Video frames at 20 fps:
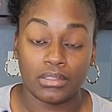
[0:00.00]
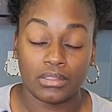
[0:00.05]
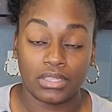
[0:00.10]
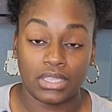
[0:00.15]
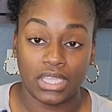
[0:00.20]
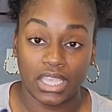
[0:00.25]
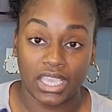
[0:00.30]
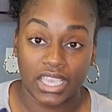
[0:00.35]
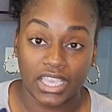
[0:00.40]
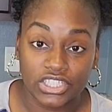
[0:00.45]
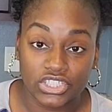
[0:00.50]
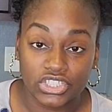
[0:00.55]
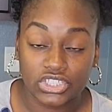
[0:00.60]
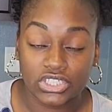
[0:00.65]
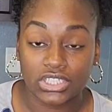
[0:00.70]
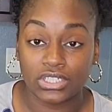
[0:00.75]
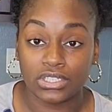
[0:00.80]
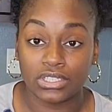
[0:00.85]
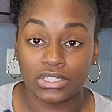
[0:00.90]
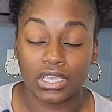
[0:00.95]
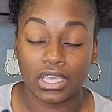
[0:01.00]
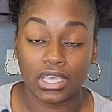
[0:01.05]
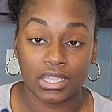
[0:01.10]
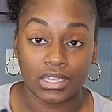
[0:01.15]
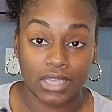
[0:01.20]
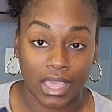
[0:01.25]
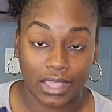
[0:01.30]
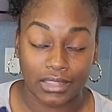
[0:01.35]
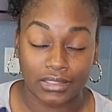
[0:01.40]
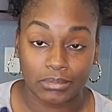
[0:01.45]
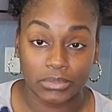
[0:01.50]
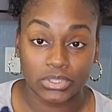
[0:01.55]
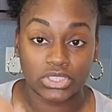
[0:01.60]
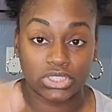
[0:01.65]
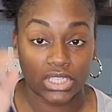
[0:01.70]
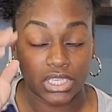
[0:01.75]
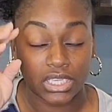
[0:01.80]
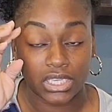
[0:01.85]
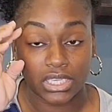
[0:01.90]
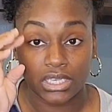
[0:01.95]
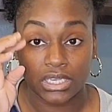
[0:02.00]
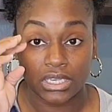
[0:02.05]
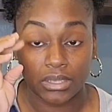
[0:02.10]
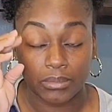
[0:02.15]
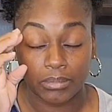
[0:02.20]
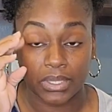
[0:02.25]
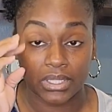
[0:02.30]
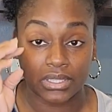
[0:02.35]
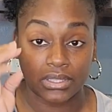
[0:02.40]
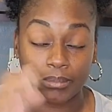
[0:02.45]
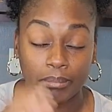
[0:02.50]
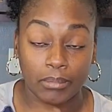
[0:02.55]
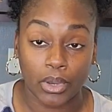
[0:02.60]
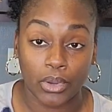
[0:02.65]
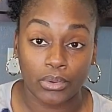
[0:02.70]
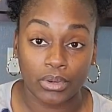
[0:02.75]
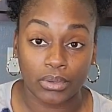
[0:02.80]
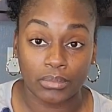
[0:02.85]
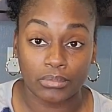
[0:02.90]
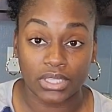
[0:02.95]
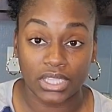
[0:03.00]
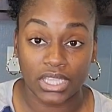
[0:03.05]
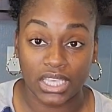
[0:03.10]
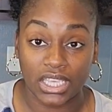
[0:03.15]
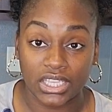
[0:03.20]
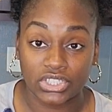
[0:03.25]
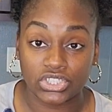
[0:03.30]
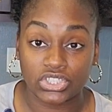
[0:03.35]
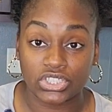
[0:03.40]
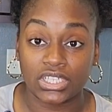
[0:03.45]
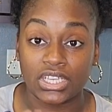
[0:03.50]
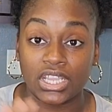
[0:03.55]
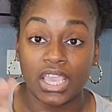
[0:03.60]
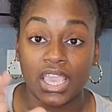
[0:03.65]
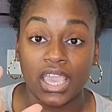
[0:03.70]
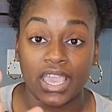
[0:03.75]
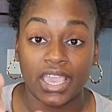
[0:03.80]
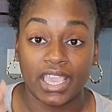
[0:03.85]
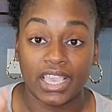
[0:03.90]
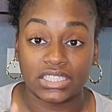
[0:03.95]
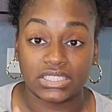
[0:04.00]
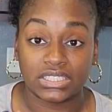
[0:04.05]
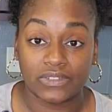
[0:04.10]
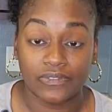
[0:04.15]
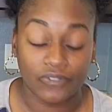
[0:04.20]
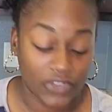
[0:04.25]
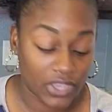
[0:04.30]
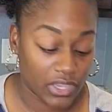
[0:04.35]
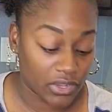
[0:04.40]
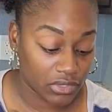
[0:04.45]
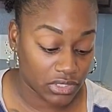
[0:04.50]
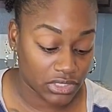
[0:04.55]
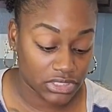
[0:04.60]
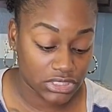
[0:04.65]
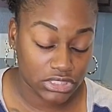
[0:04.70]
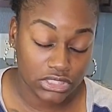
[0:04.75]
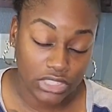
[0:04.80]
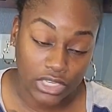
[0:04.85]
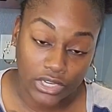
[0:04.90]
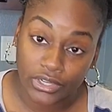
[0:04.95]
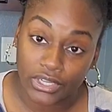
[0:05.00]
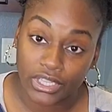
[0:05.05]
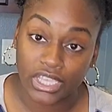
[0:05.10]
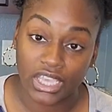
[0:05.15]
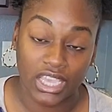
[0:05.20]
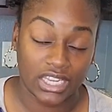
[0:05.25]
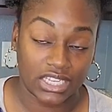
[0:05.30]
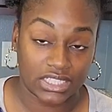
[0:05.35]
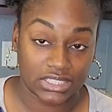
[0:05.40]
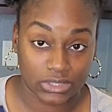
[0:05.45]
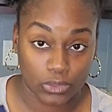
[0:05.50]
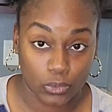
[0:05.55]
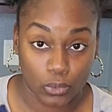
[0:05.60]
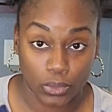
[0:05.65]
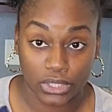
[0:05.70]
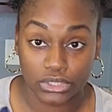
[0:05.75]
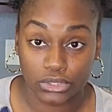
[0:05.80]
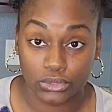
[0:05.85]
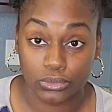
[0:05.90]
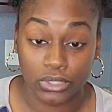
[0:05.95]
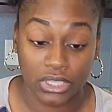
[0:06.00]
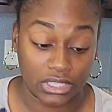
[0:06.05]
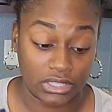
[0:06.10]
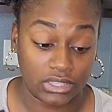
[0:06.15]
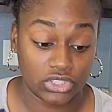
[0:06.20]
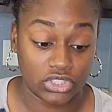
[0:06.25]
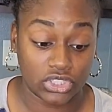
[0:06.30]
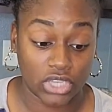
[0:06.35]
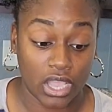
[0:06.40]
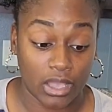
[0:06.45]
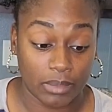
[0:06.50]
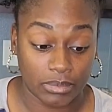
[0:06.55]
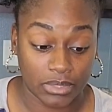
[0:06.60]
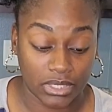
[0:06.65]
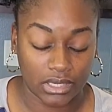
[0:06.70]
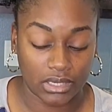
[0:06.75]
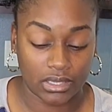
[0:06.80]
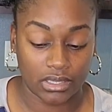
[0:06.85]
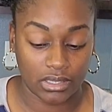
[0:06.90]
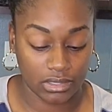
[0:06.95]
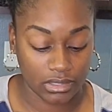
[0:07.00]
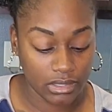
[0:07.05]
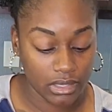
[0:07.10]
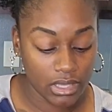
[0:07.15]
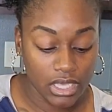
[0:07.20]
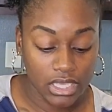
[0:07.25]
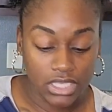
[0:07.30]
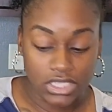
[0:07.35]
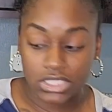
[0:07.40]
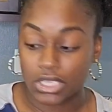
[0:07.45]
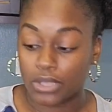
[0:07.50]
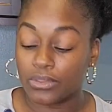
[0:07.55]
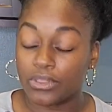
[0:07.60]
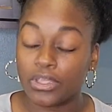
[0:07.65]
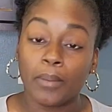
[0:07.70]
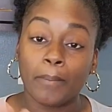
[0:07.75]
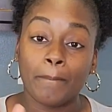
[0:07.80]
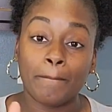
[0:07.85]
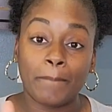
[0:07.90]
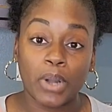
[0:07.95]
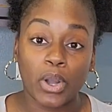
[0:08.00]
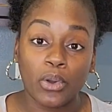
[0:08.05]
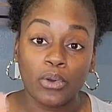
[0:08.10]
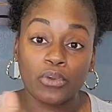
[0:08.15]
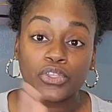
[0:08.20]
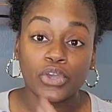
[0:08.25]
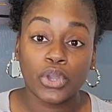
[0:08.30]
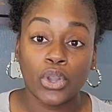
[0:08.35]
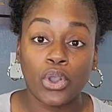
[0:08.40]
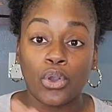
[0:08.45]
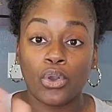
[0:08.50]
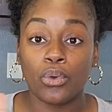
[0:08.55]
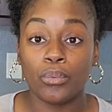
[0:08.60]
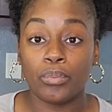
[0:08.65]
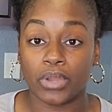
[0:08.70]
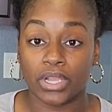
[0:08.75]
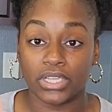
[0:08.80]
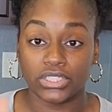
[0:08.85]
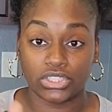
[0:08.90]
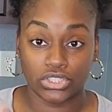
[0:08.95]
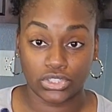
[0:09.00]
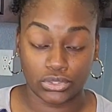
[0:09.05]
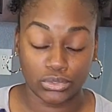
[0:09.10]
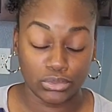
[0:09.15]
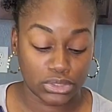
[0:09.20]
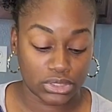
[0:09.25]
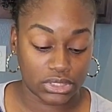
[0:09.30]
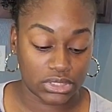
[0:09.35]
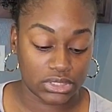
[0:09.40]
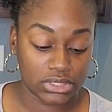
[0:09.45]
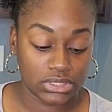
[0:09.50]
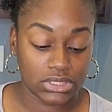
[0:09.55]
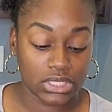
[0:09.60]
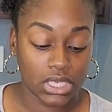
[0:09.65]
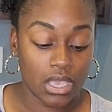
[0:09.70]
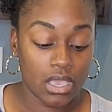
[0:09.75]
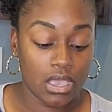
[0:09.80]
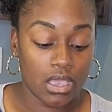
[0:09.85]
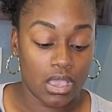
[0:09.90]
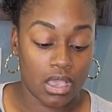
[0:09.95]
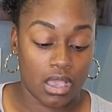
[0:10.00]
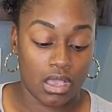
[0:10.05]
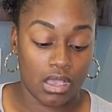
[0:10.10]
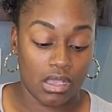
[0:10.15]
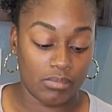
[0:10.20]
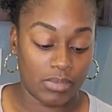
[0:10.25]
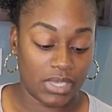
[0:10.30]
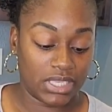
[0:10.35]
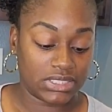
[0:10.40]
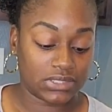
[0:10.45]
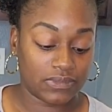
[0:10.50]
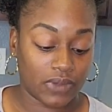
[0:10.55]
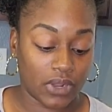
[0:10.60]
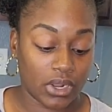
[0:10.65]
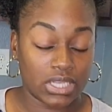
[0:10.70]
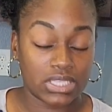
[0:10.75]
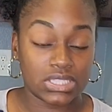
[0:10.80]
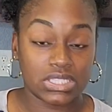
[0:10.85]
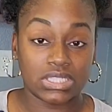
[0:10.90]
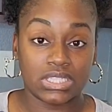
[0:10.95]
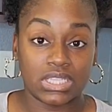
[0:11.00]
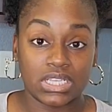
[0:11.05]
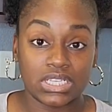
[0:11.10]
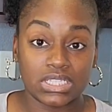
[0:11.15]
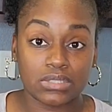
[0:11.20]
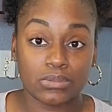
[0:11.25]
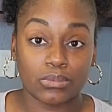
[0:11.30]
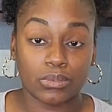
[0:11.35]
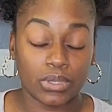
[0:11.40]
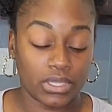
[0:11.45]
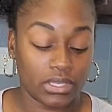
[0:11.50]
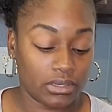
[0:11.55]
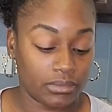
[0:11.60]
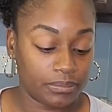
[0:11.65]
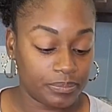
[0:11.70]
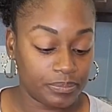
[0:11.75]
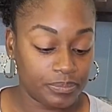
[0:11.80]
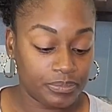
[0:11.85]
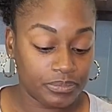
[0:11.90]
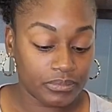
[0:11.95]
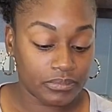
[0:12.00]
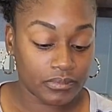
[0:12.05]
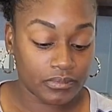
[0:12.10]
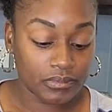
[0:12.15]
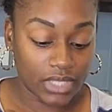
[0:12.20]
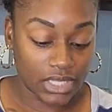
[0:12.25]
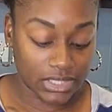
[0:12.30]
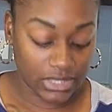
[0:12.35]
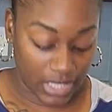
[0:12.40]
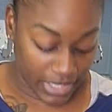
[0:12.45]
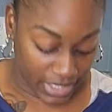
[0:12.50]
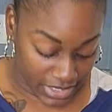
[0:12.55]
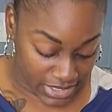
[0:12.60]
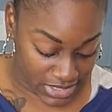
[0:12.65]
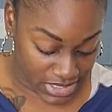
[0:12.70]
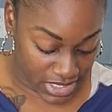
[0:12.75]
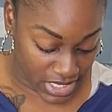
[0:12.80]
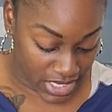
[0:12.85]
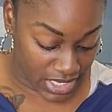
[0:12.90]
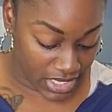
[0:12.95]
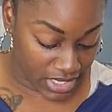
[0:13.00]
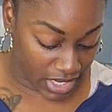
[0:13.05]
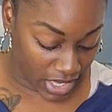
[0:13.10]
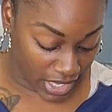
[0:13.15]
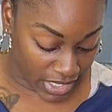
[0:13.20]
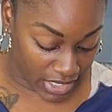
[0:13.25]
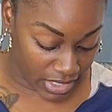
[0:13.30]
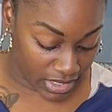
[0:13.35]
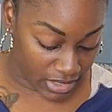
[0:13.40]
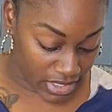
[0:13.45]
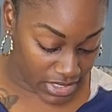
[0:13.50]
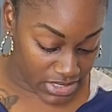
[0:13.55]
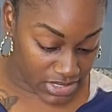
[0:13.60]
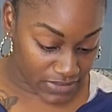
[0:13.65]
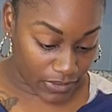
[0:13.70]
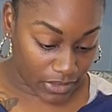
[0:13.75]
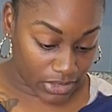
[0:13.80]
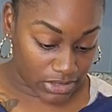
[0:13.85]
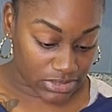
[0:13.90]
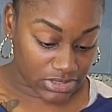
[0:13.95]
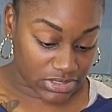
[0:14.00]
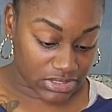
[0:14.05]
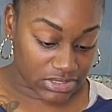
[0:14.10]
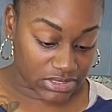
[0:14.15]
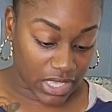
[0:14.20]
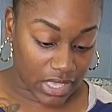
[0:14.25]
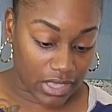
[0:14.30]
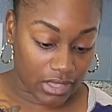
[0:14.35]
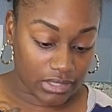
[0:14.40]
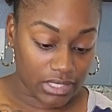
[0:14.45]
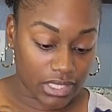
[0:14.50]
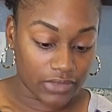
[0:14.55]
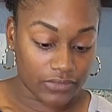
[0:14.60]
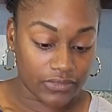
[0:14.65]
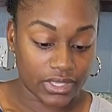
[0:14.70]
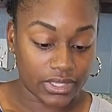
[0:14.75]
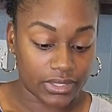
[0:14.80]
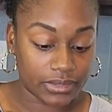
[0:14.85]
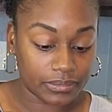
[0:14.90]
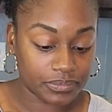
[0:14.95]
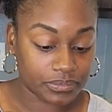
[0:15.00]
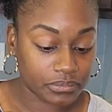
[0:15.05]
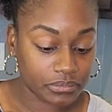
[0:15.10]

the engine, not the machine, but the modem, the engine is very sturdy and it's going to get the job done. So they're both cold press juicers. As far as this one, like I said, as far as the style of it,